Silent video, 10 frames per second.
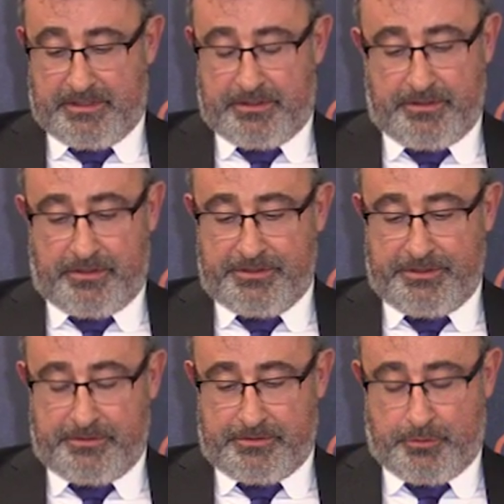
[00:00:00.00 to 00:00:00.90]

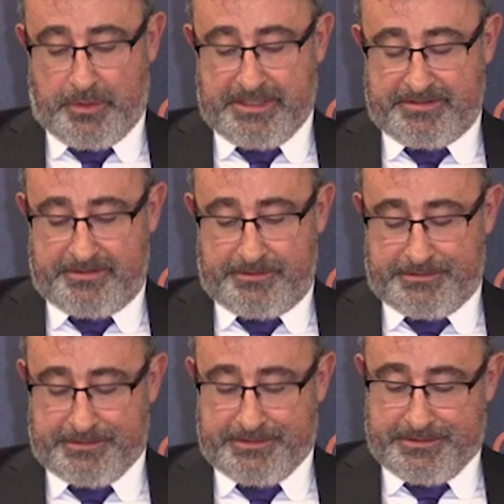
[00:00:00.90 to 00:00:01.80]
On your
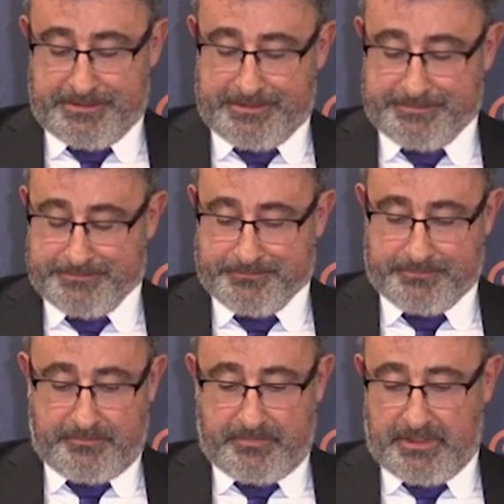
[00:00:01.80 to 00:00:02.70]
question,
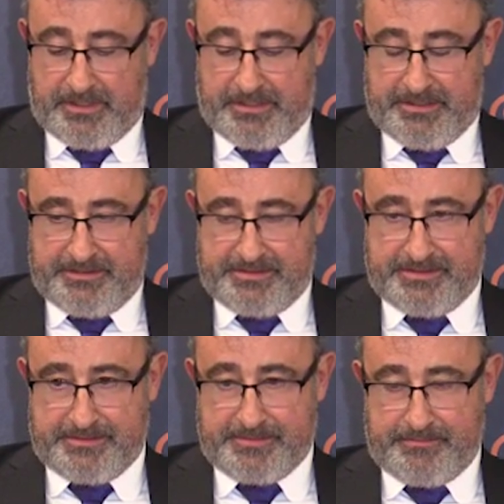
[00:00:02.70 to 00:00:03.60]
it
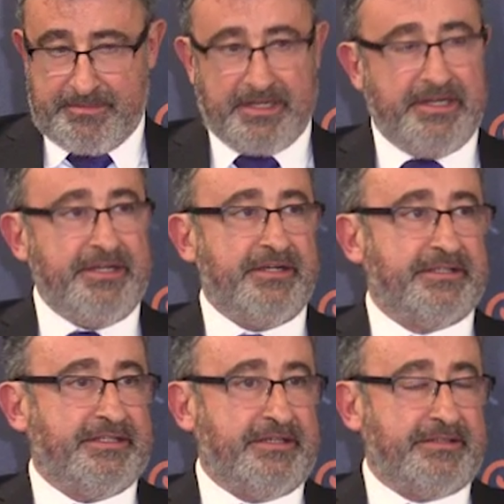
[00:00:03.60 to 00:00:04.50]
is
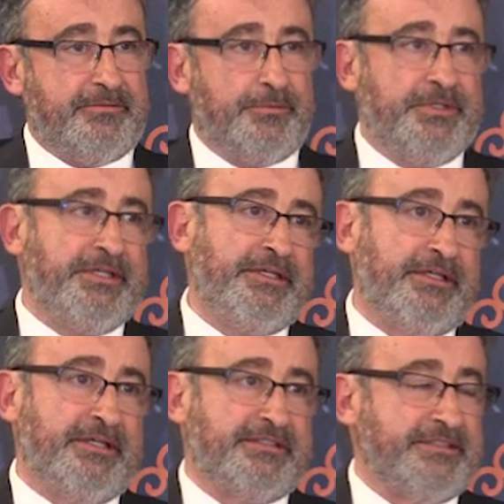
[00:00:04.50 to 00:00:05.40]
clear that
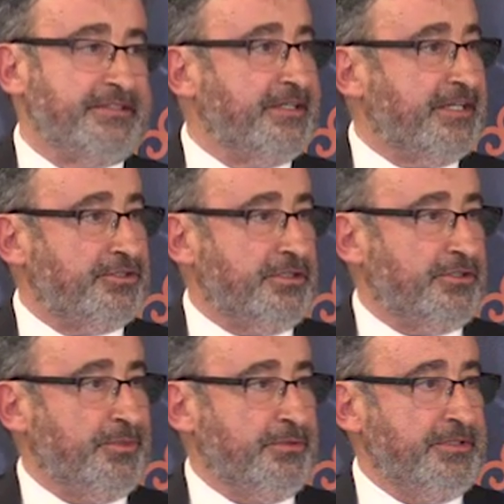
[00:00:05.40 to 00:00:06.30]
we as international
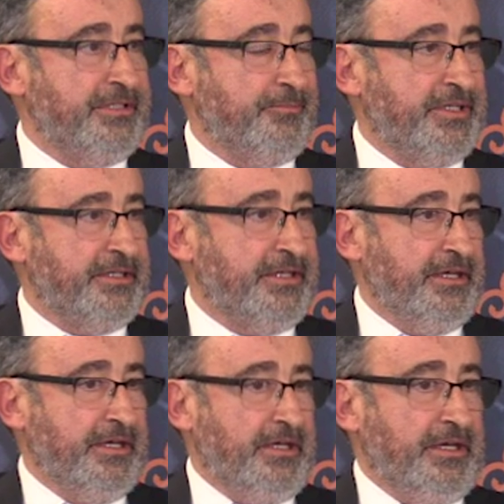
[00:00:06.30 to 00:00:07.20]
community have been
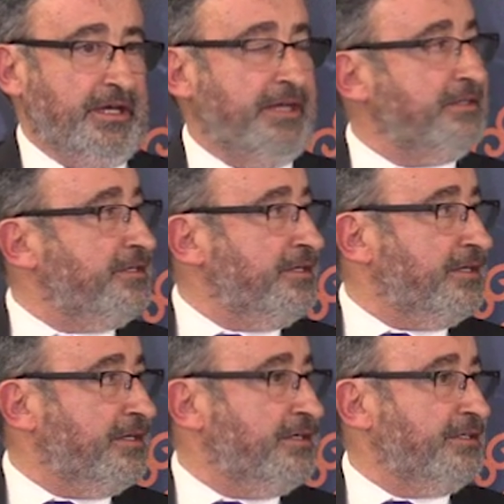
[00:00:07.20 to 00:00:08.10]

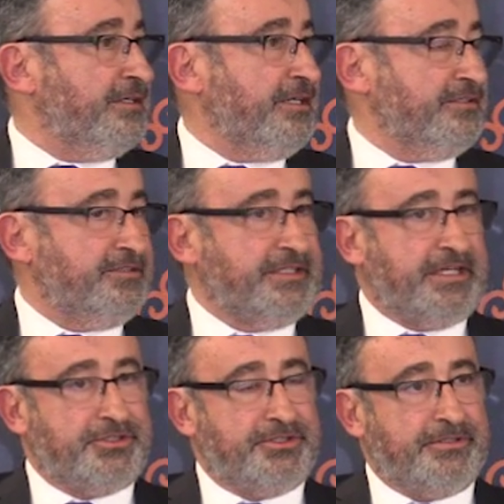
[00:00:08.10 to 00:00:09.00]
handling
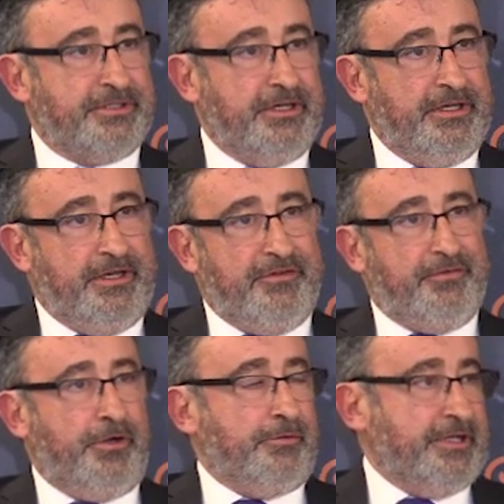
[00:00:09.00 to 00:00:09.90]
reconstruction
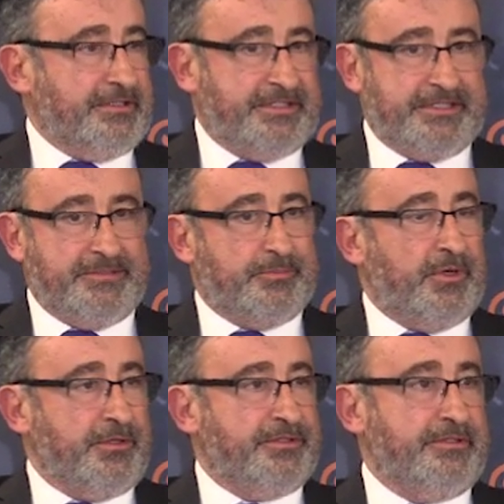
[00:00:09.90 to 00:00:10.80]
following a certain
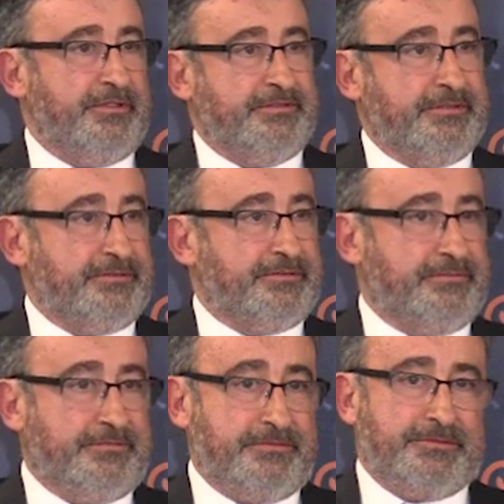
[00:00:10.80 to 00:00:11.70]
model. So
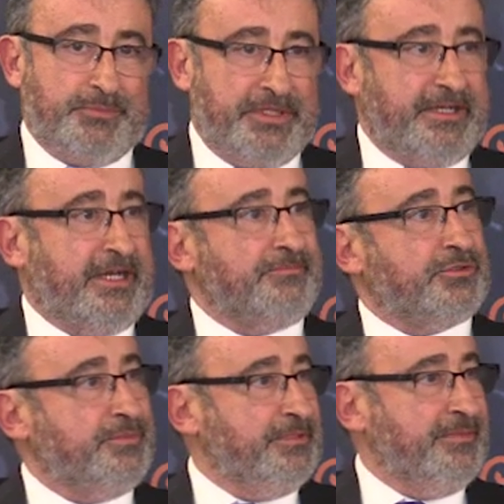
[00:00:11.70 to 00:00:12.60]
it can
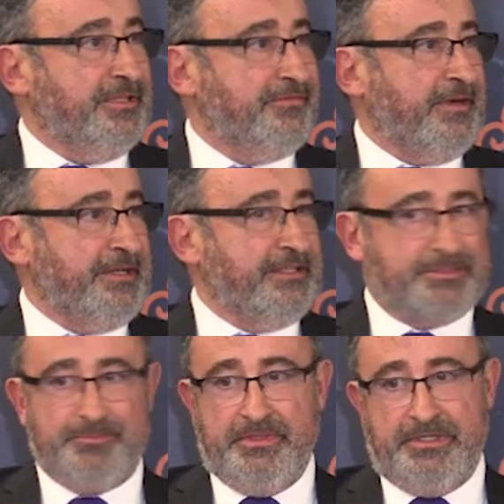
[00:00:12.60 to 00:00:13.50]
come to be defined
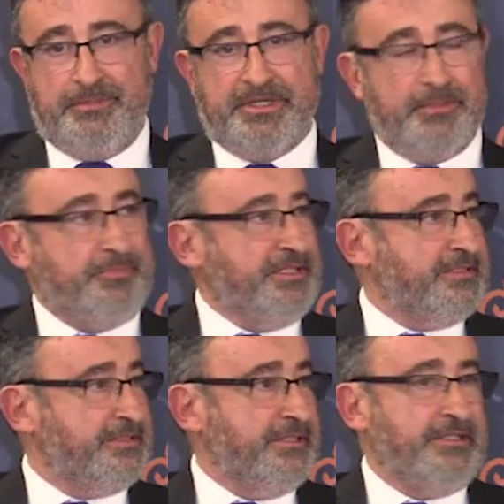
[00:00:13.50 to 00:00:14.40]
as liberal
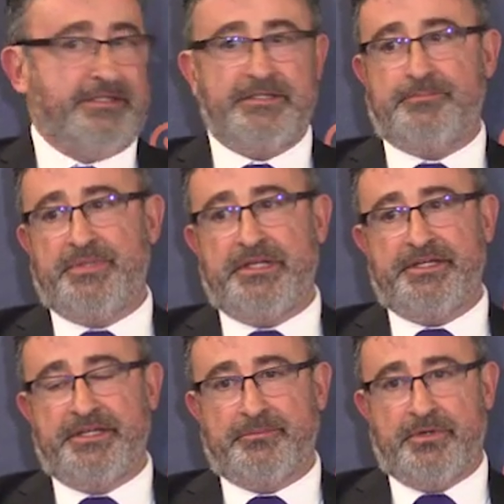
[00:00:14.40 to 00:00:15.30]
peace
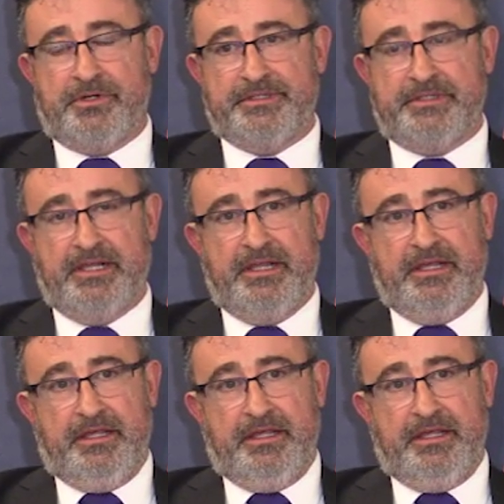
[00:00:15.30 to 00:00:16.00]
building model.